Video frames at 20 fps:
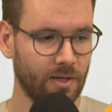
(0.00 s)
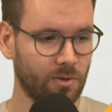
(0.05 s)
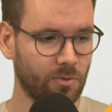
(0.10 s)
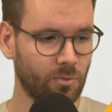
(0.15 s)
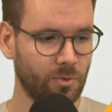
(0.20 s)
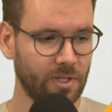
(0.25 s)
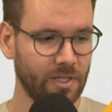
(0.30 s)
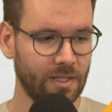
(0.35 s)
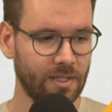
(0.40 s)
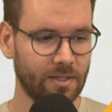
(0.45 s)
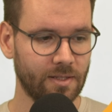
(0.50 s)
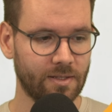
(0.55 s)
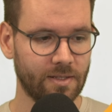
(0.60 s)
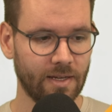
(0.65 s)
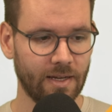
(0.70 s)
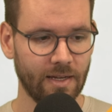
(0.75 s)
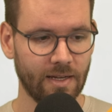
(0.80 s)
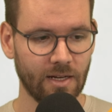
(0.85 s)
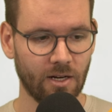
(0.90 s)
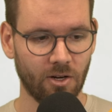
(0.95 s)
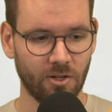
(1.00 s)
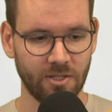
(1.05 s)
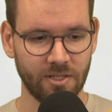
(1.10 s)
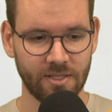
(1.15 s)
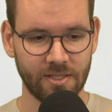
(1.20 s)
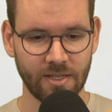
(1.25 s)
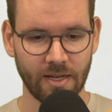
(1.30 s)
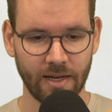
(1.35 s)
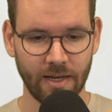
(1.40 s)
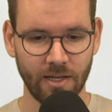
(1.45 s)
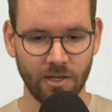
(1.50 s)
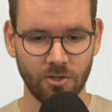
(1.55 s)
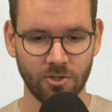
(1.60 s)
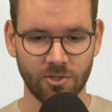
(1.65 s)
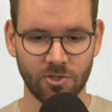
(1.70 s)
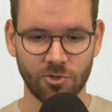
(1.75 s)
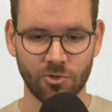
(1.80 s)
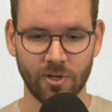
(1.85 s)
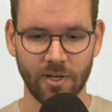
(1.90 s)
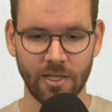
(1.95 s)
We take our design
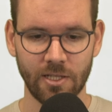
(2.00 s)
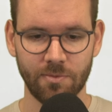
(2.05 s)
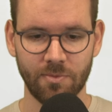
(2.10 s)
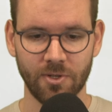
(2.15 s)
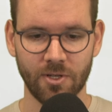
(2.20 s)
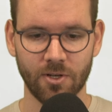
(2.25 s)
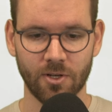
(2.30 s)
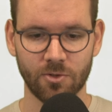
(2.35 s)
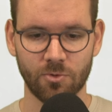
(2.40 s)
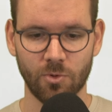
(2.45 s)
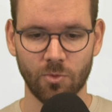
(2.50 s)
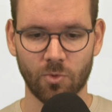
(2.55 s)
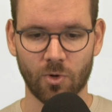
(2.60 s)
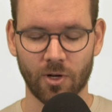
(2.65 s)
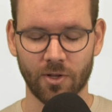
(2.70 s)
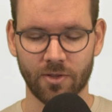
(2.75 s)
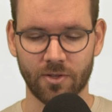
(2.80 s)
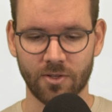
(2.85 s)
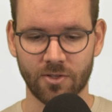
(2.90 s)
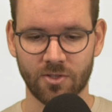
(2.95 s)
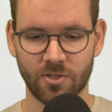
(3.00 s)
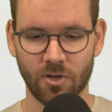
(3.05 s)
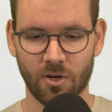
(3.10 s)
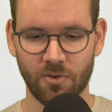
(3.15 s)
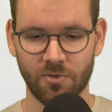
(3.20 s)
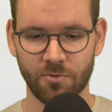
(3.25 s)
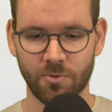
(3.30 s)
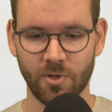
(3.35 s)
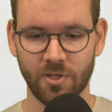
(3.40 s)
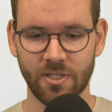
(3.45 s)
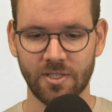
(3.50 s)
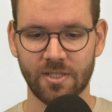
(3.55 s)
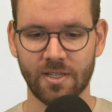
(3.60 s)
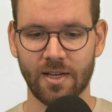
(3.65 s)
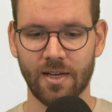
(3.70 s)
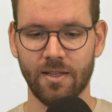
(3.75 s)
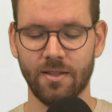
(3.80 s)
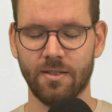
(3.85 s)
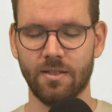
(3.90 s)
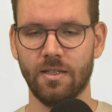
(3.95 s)
constraints because we want the software
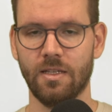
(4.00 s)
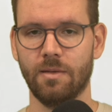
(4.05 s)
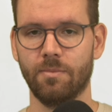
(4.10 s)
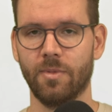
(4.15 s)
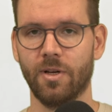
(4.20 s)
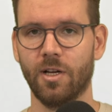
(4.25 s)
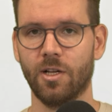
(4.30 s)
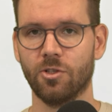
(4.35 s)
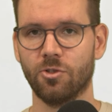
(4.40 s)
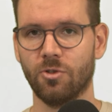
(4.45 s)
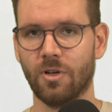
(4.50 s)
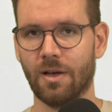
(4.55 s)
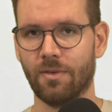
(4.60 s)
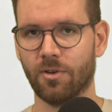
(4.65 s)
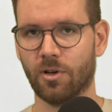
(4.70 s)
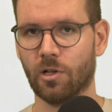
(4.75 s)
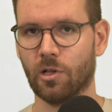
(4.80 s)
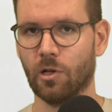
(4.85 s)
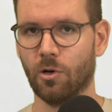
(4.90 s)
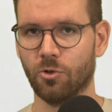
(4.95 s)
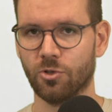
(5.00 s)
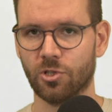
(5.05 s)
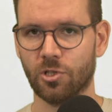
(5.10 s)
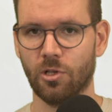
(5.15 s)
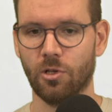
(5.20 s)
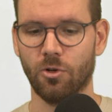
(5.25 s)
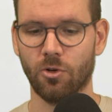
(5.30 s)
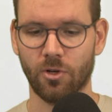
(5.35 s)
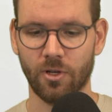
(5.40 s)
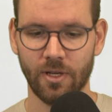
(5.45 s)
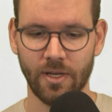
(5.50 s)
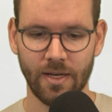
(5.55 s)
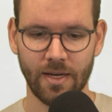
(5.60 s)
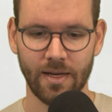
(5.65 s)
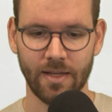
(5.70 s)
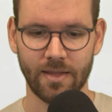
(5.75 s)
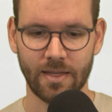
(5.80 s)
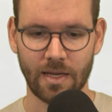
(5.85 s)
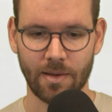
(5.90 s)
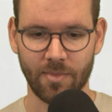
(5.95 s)
design team to have a closer look
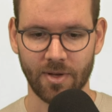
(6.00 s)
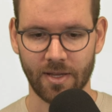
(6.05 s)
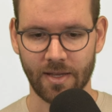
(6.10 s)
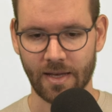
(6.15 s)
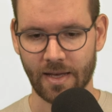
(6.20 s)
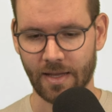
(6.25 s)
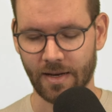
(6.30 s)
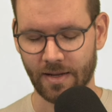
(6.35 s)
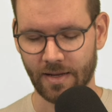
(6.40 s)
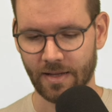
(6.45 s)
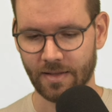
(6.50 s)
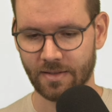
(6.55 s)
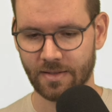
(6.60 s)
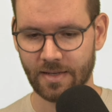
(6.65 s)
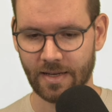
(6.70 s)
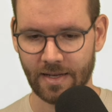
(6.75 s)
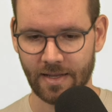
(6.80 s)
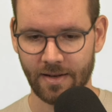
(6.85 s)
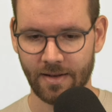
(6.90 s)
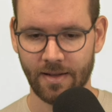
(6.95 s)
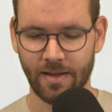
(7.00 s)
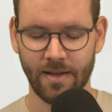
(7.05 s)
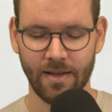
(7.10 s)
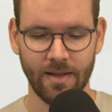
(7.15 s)
at them again and can